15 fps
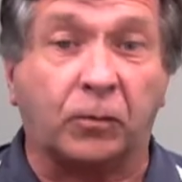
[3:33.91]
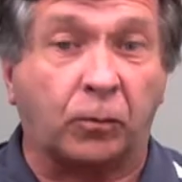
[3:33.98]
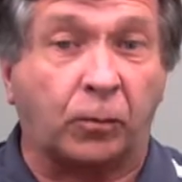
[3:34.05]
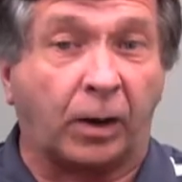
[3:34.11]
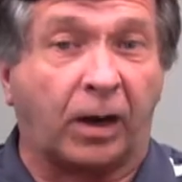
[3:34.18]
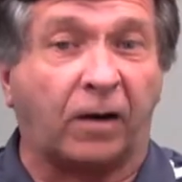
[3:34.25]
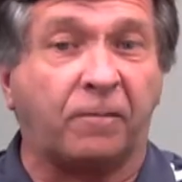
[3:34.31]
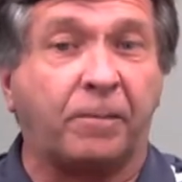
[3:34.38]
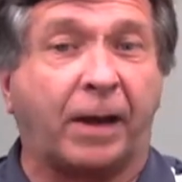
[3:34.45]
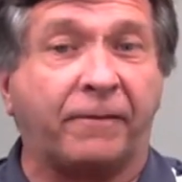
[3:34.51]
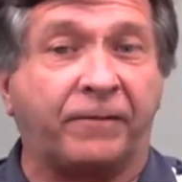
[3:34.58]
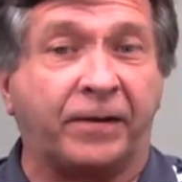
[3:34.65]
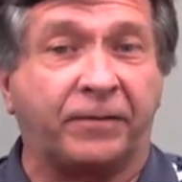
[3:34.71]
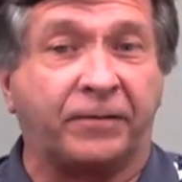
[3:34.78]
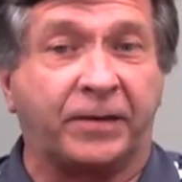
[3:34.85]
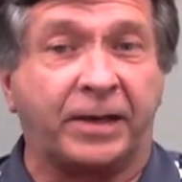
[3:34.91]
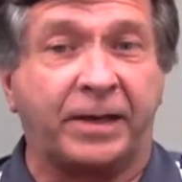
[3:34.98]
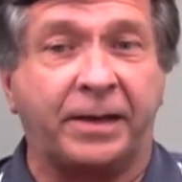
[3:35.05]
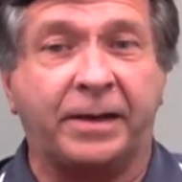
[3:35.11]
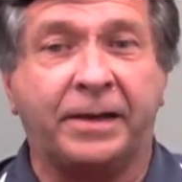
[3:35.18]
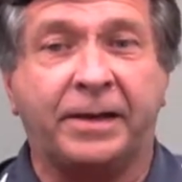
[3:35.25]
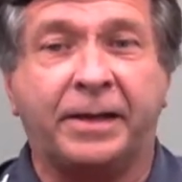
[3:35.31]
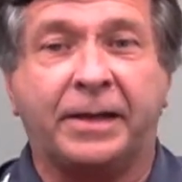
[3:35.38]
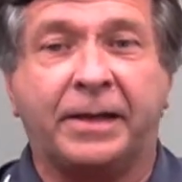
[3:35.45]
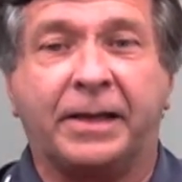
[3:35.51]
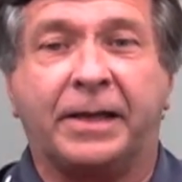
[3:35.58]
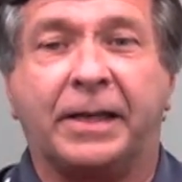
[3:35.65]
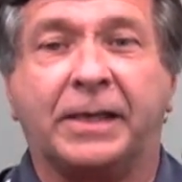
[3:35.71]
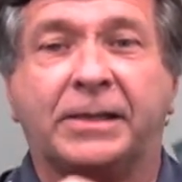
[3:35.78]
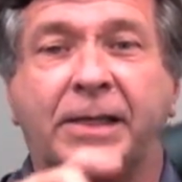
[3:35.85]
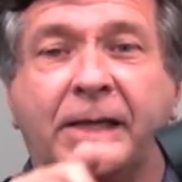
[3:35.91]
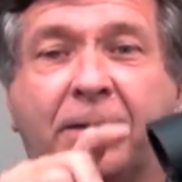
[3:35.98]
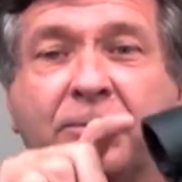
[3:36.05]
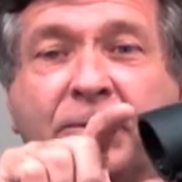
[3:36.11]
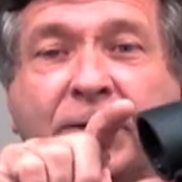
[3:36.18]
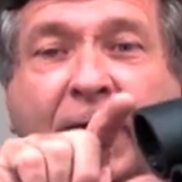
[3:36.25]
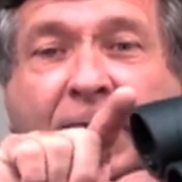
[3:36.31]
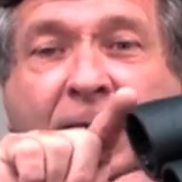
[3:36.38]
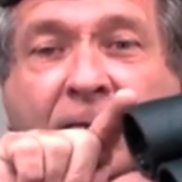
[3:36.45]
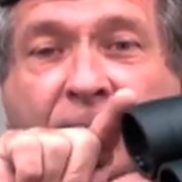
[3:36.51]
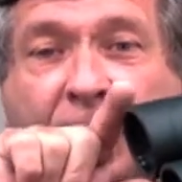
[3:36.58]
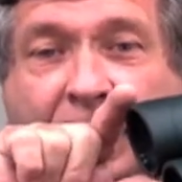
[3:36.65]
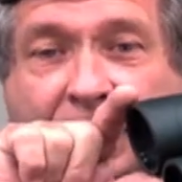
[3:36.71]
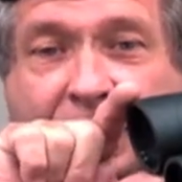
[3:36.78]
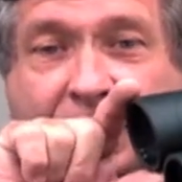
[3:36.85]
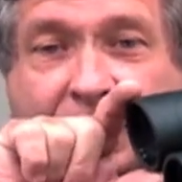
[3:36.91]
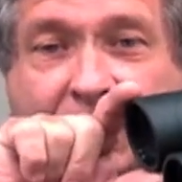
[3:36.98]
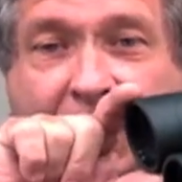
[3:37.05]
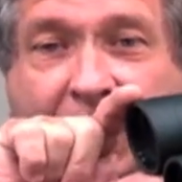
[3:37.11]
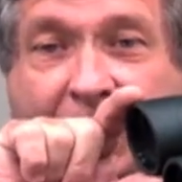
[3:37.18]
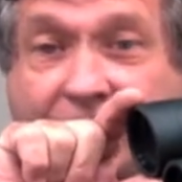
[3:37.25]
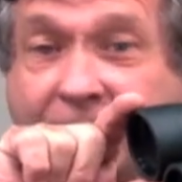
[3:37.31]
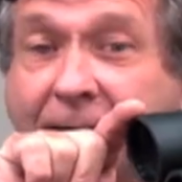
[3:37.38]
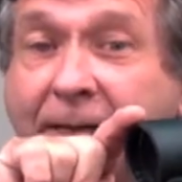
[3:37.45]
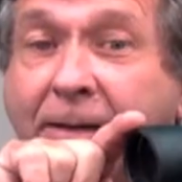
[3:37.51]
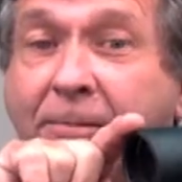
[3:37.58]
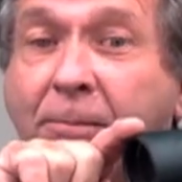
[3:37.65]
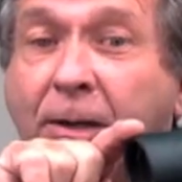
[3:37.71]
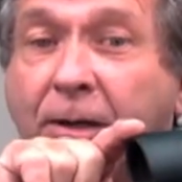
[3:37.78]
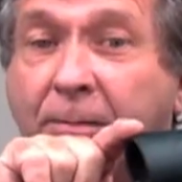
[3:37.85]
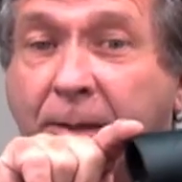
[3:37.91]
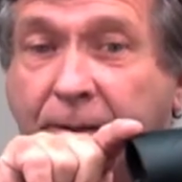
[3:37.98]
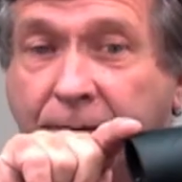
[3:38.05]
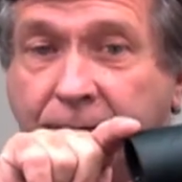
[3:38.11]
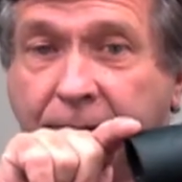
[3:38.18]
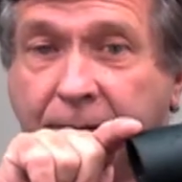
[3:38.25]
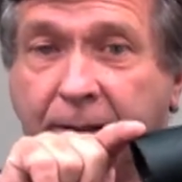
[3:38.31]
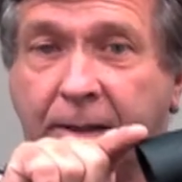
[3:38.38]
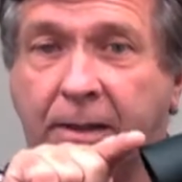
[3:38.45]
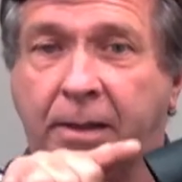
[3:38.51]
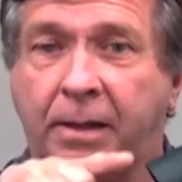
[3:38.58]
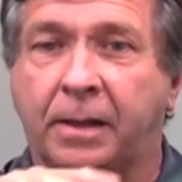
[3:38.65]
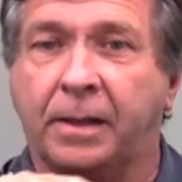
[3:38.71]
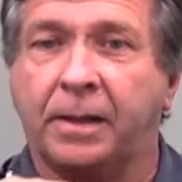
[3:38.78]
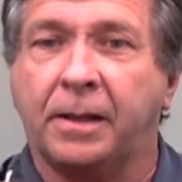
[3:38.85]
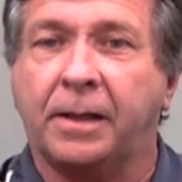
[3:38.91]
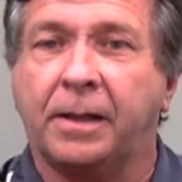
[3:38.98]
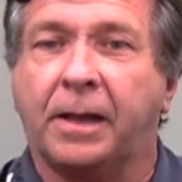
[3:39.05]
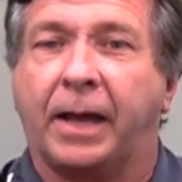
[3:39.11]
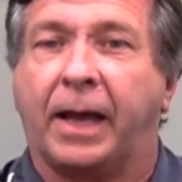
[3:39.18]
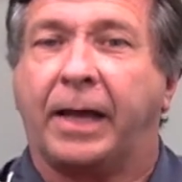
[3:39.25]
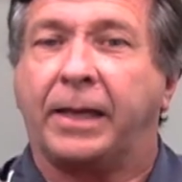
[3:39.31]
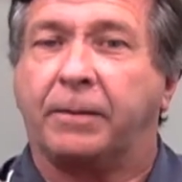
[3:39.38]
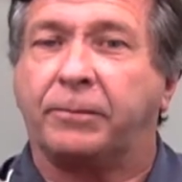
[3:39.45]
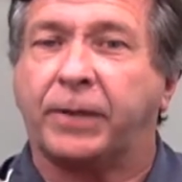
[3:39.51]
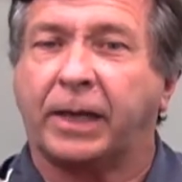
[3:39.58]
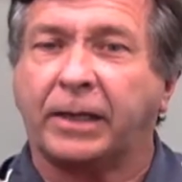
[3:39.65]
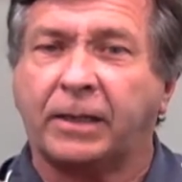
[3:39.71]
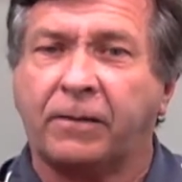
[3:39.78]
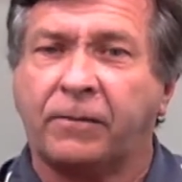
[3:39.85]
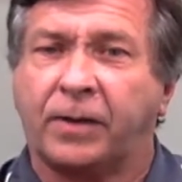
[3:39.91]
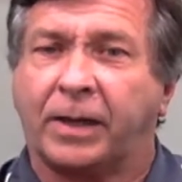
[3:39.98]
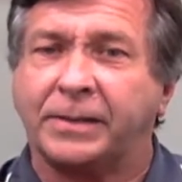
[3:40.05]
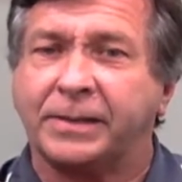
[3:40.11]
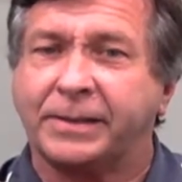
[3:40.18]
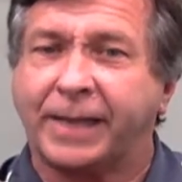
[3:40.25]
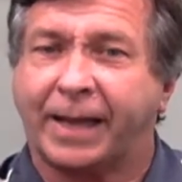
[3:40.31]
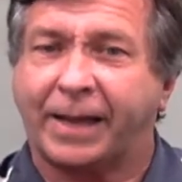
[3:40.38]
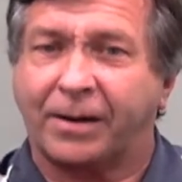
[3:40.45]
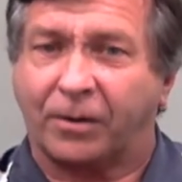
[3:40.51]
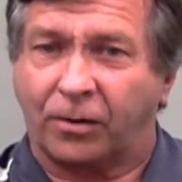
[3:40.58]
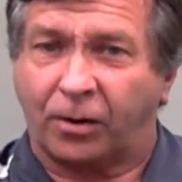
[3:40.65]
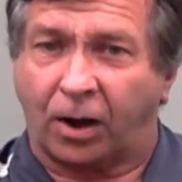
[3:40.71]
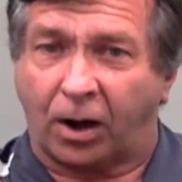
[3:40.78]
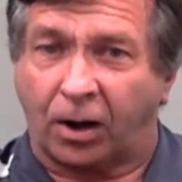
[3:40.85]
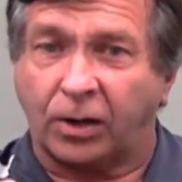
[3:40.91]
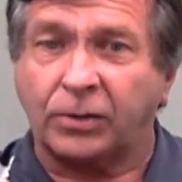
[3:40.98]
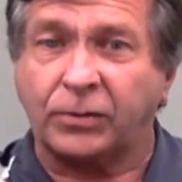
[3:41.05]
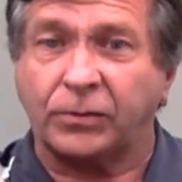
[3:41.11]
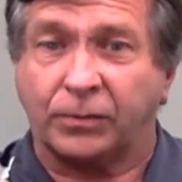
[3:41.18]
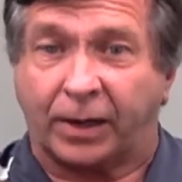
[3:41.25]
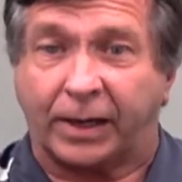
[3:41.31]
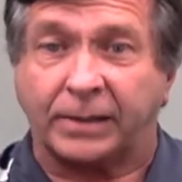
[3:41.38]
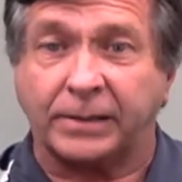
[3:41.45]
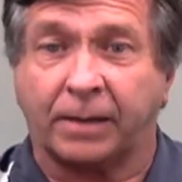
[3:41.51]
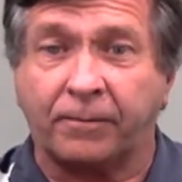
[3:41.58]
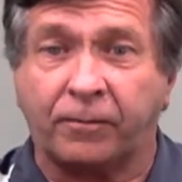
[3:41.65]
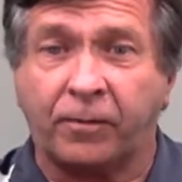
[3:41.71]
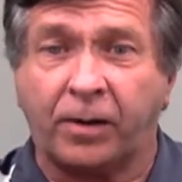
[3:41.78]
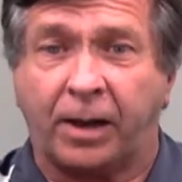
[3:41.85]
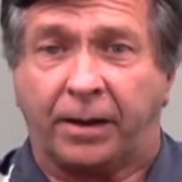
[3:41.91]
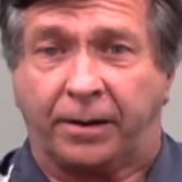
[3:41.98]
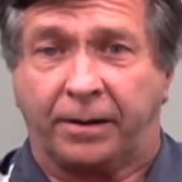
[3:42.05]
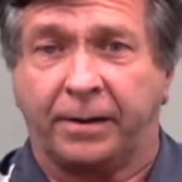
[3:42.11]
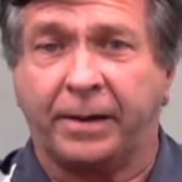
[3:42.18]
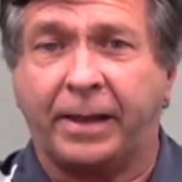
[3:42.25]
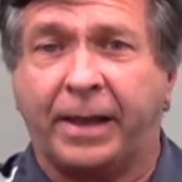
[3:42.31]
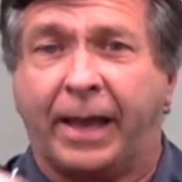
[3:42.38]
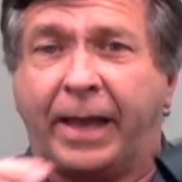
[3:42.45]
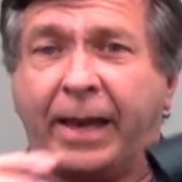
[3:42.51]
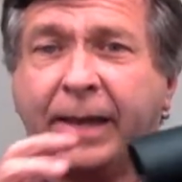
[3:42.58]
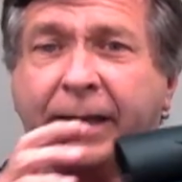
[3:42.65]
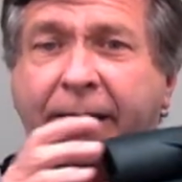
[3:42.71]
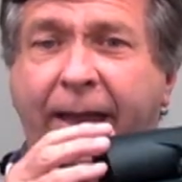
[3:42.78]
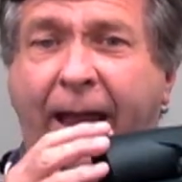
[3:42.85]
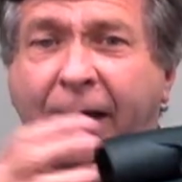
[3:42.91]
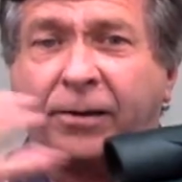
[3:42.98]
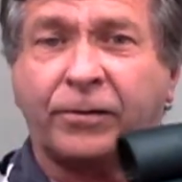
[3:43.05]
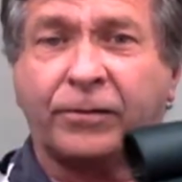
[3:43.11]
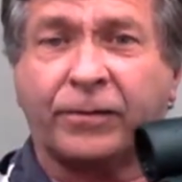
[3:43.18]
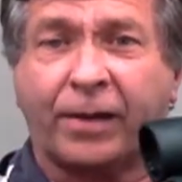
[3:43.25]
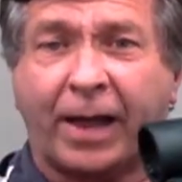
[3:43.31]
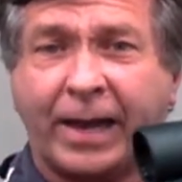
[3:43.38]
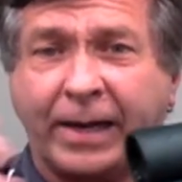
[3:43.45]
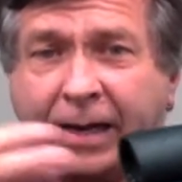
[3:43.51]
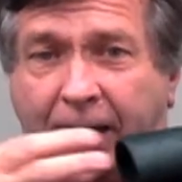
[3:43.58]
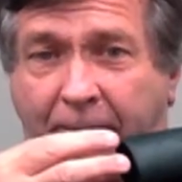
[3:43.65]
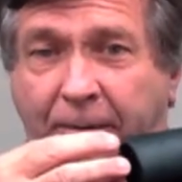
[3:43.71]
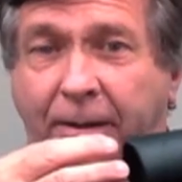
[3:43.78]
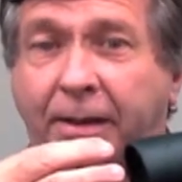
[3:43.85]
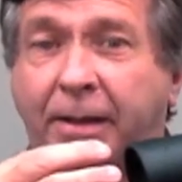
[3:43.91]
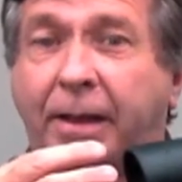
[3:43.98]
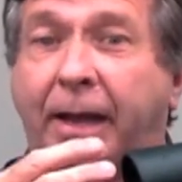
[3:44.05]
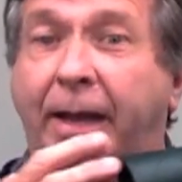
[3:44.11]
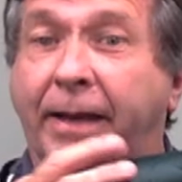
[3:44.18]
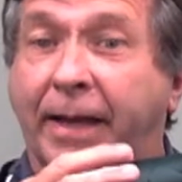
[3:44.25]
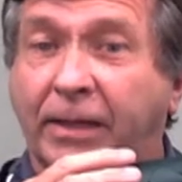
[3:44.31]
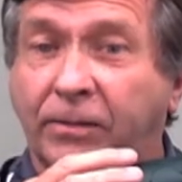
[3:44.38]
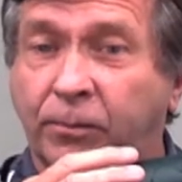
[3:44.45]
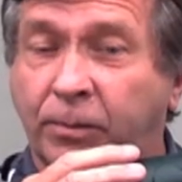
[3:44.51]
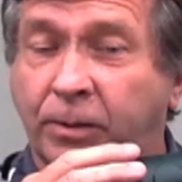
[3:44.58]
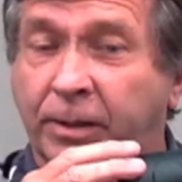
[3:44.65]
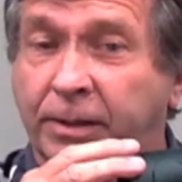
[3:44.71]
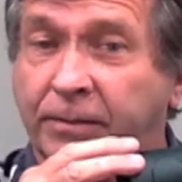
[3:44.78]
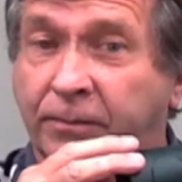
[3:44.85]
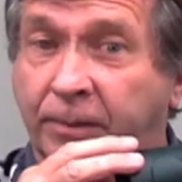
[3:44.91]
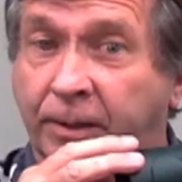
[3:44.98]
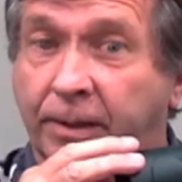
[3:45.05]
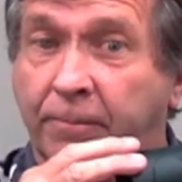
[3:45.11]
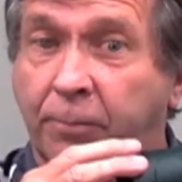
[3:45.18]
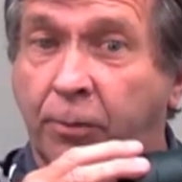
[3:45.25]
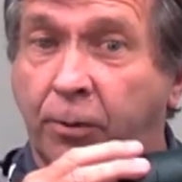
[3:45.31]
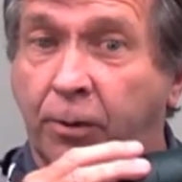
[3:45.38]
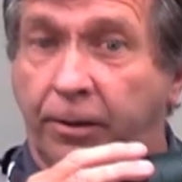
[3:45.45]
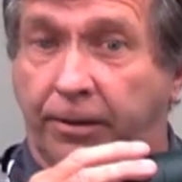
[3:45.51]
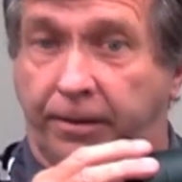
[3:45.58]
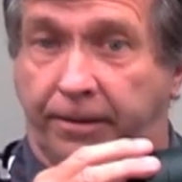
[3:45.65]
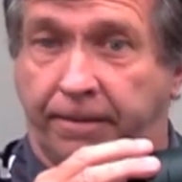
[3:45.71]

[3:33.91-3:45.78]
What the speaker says: 12x50, is the objective lens size in millimeters. And the objective lens is that large lens up front, and it gathers light up, and that's where it's really important.